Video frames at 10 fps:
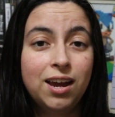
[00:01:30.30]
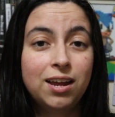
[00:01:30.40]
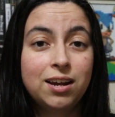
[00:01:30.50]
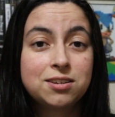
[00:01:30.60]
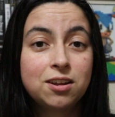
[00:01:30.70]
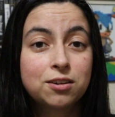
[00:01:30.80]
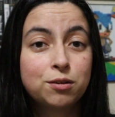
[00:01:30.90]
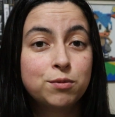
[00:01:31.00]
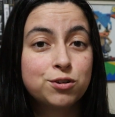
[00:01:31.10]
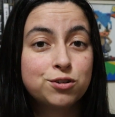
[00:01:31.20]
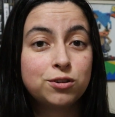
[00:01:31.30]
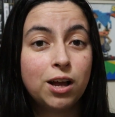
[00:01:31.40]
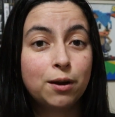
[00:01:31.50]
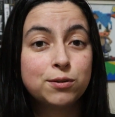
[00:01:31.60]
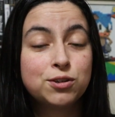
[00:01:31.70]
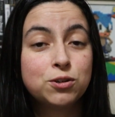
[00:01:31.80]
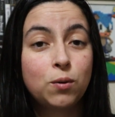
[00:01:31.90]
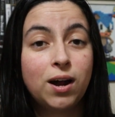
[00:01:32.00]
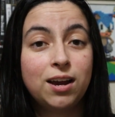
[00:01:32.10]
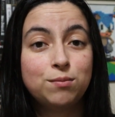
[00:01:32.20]
and I saw the commercial, I was
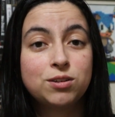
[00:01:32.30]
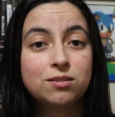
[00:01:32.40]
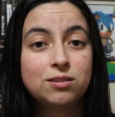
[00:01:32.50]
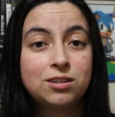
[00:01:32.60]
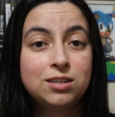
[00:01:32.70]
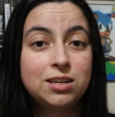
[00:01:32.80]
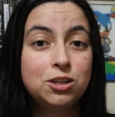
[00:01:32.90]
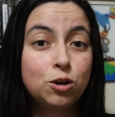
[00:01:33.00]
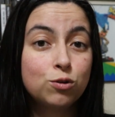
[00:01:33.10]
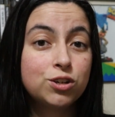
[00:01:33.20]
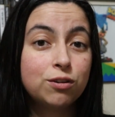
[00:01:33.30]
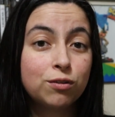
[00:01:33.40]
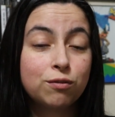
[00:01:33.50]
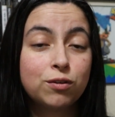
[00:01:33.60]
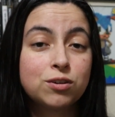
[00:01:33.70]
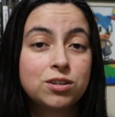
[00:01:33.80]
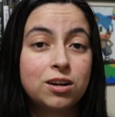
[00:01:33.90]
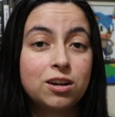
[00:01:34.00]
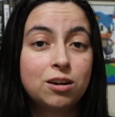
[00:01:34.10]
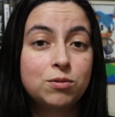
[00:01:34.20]
so hyped to see Yoshi for the first
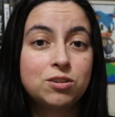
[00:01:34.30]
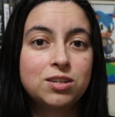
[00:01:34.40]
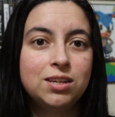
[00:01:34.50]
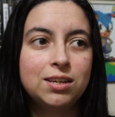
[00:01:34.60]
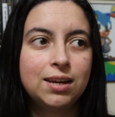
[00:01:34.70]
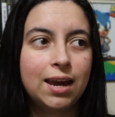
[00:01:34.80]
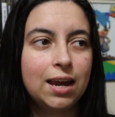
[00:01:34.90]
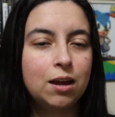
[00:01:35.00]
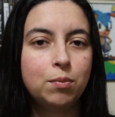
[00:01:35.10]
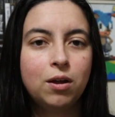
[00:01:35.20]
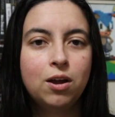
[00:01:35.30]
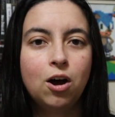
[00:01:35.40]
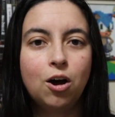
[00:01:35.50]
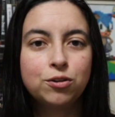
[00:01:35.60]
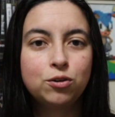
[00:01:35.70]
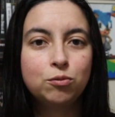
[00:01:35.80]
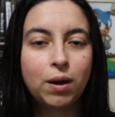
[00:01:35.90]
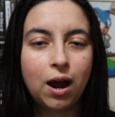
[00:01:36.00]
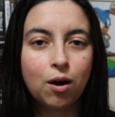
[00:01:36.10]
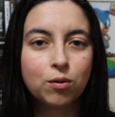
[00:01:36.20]
time, to see the cape, all the new
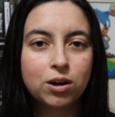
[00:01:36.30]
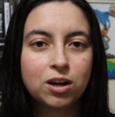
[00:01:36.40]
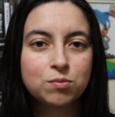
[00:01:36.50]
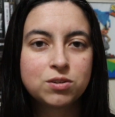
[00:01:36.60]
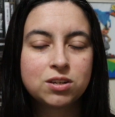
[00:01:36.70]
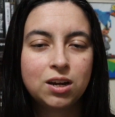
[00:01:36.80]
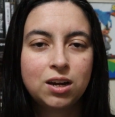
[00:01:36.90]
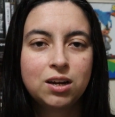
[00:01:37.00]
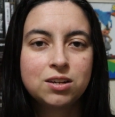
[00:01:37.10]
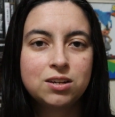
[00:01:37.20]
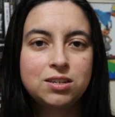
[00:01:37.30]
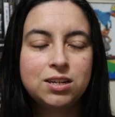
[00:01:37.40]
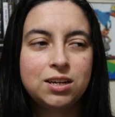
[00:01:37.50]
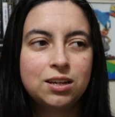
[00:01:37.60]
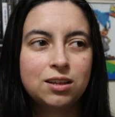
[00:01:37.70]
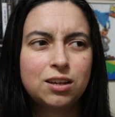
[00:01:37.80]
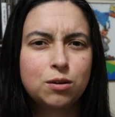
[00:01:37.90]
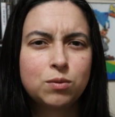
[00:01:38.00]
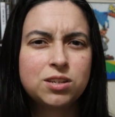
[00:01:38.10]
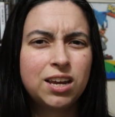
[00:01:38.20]
power-ups, to see that
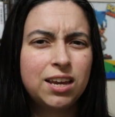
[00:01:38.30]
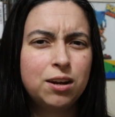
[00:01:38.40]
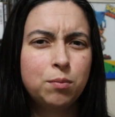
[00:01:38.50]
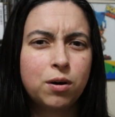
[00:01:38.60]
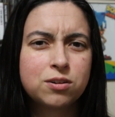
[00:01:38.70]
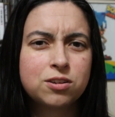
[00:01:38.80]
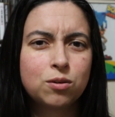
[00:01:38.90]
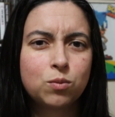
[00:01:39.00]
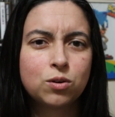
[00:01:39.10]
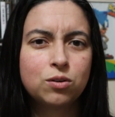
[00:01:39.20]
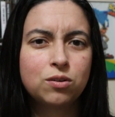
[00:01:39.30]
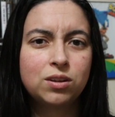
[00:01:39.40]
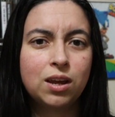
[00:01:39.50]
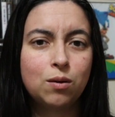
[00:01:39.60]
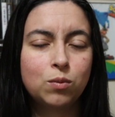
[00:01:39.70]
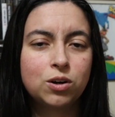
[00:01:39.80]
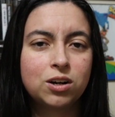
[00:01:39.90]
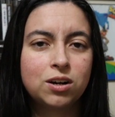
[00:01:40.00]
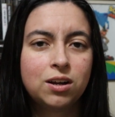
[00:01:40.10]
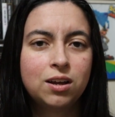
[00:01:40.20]
there was hidden parts of the world that
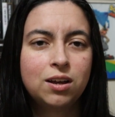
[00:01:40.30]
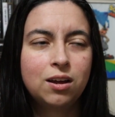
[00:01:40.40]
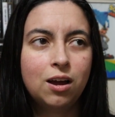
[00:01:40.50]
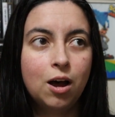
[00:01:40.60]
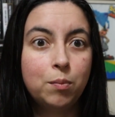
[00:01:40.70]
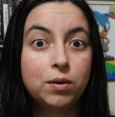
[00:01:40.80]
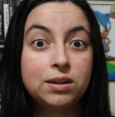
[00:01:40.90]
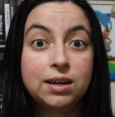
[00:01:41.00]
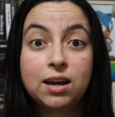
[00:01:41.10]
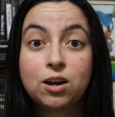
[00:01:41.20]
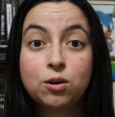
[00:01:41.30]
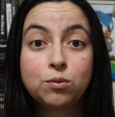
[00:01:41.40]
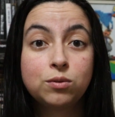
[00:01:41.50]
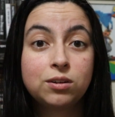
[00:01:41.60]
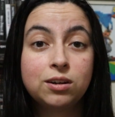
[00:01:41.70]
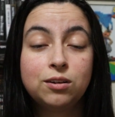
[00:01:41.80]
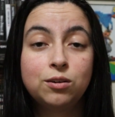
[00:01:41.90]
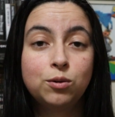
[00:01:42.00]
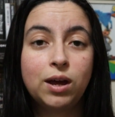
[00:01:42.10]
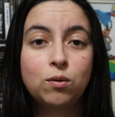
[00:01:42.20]
were up and down. You,
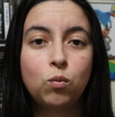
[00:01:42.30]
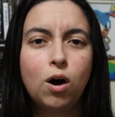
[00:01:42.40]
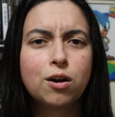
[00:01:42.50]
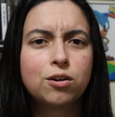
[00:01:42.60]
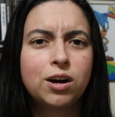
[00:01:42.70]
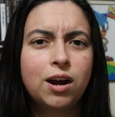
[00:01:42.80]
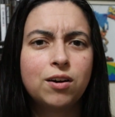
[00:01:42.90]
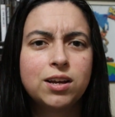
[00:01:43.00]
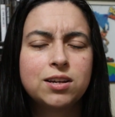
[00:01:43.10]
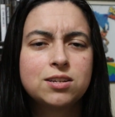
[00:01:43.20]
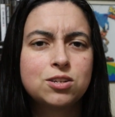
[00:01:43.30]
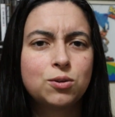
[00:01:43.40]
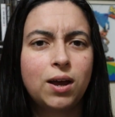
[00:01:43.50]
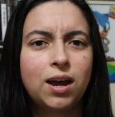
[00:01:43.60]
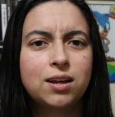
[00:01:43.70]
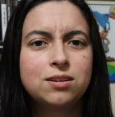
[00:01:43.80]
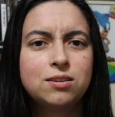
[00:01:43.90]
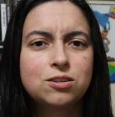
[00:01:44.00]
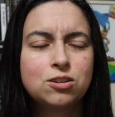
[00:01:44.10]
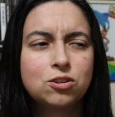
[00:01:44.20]
you had water areas, you
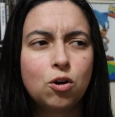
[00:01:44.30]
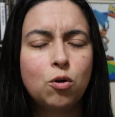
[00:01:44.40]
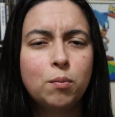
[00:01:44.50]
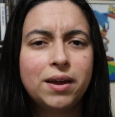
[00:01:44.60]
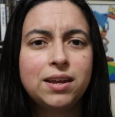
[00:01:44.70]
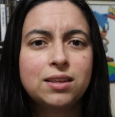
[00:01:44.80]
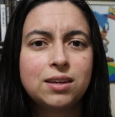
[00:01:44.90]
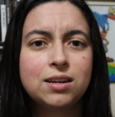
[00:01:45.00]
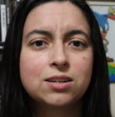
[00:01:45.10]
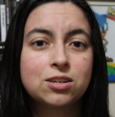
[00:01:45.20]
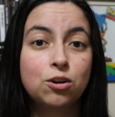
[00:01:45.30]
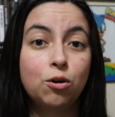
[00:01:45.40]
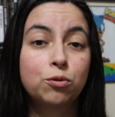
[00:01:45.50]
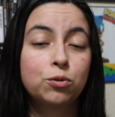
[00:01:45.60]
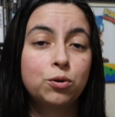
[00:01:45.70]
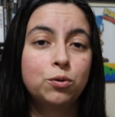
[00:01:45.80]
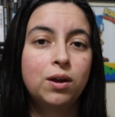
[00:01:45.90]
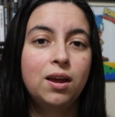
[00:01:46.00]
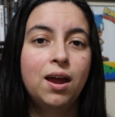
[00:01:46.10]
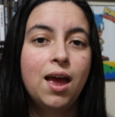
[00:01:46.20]
had so many things to go through.